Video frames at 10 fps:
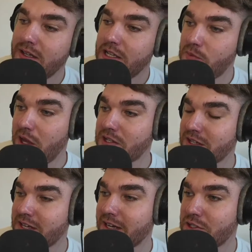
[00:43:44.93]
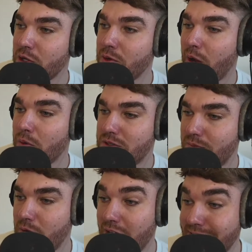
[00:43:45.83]
Spurs conceded 2 goals,
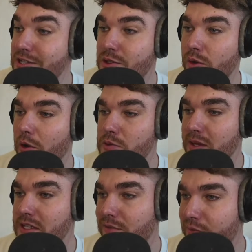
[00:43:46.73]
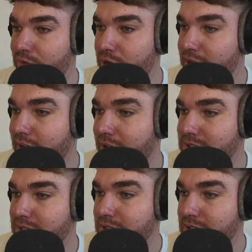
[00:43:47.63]
identical goals basically from free
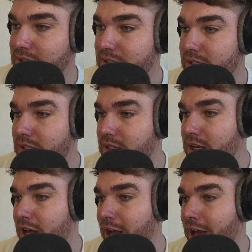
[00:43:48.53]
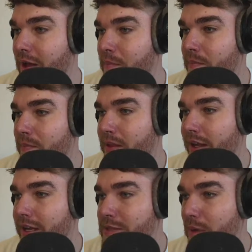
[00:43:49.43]
kicks
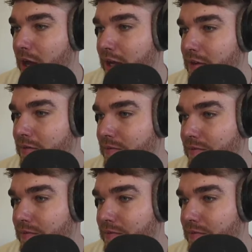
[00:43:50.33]
against Bayern.